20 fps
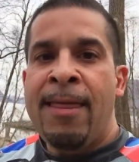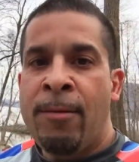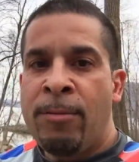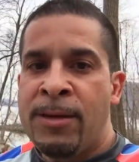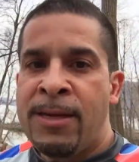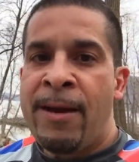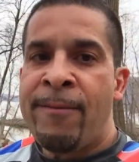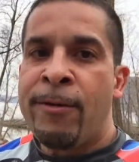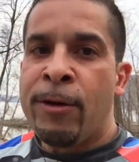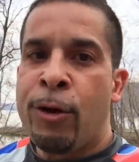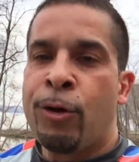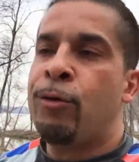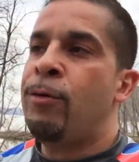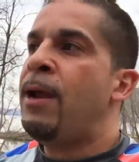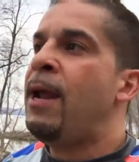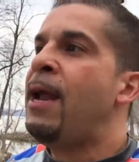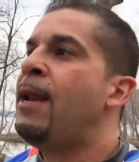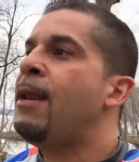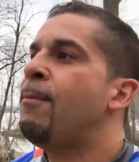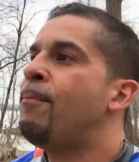that was ever
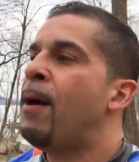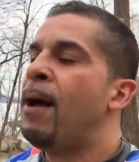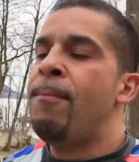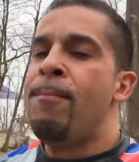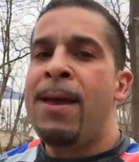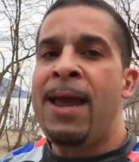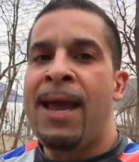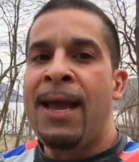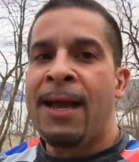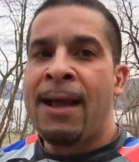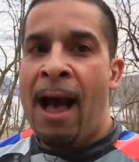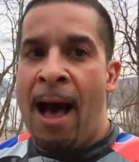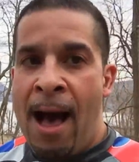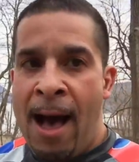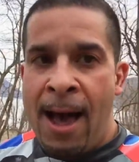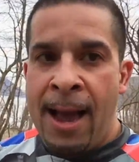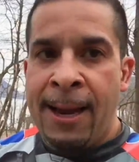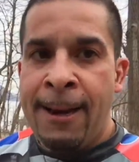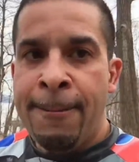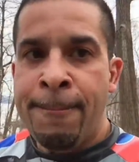created by
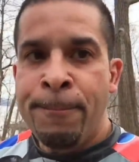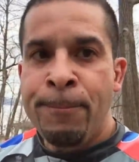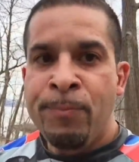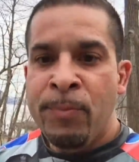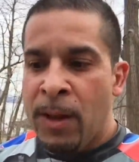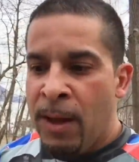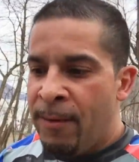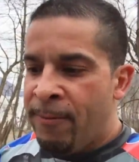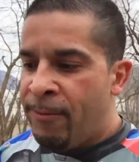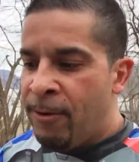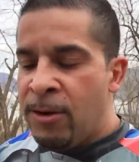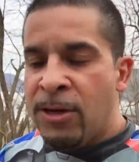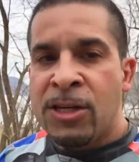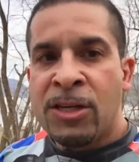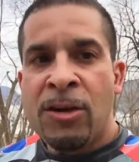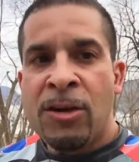mankind first